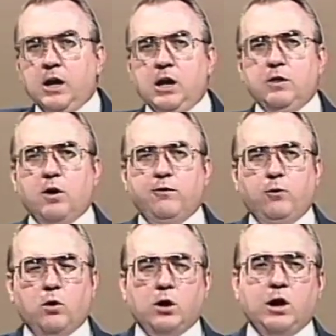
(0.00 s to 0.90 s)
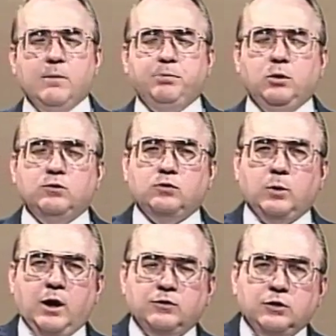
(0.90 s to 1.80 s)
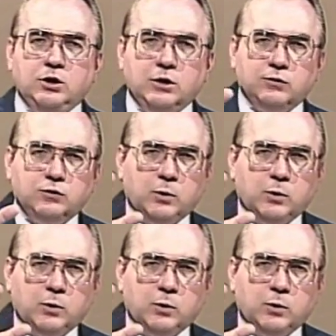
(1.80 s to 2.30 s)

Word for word: He therefore imputes to us and gives